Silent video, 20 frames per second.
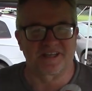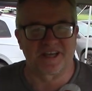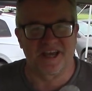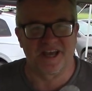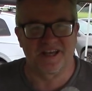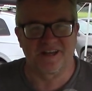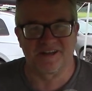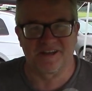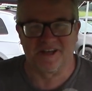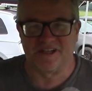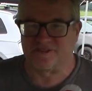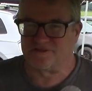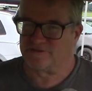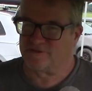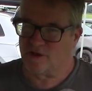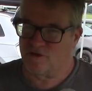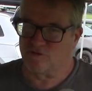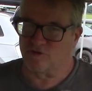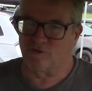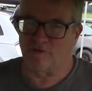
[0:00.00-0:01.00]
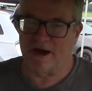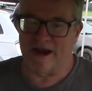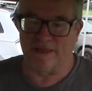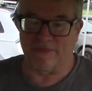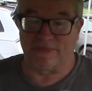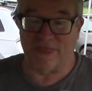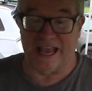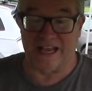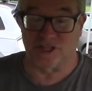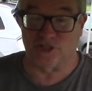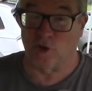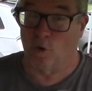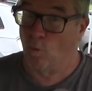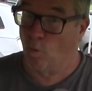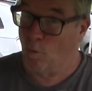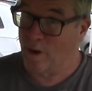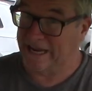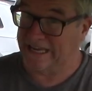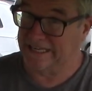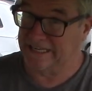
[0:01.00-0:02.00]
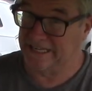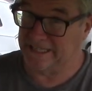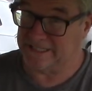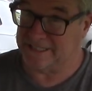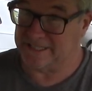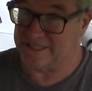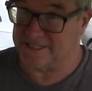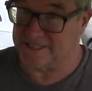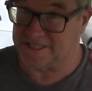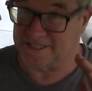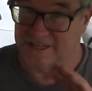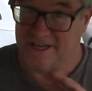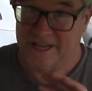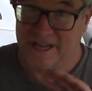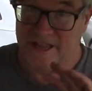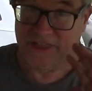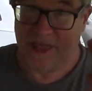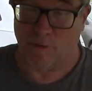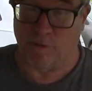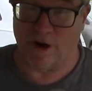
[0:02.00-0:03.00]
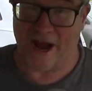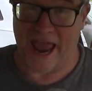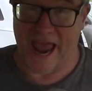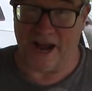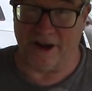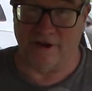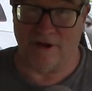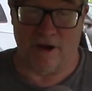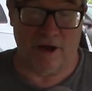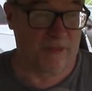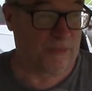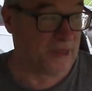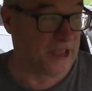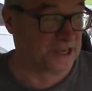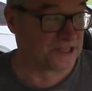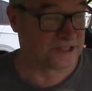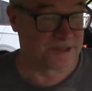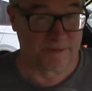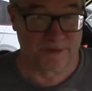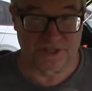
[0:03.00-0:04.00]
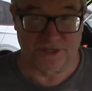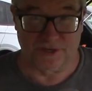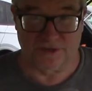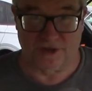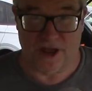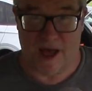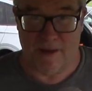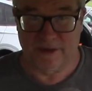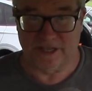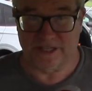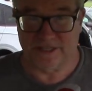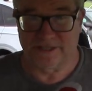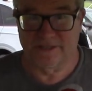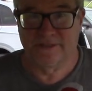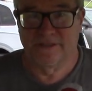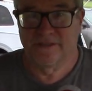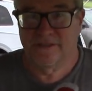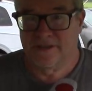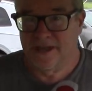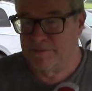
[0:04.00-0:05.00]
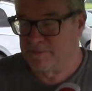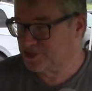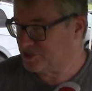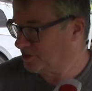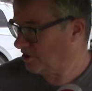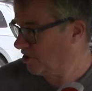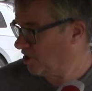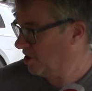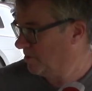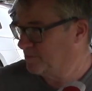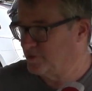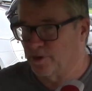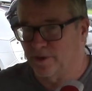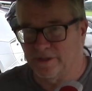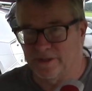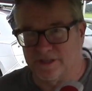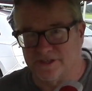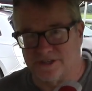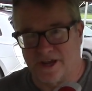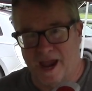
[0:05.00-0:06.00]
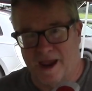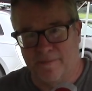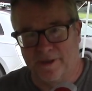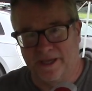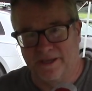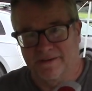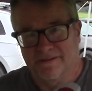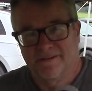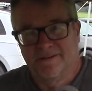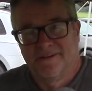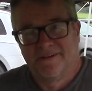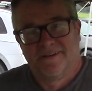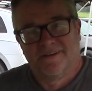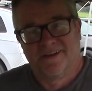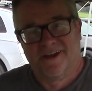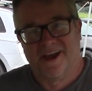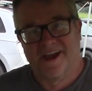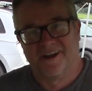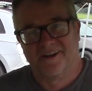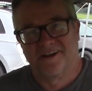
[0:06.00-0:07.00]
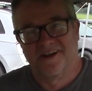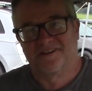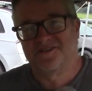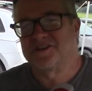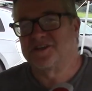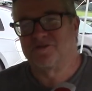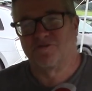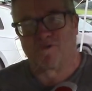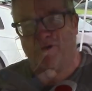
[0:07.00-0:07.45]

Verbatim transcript: kit. It's flown great thanks to winglets that were added on thanks to Mister Thomas and Mister Herb doing the timing, and uh, did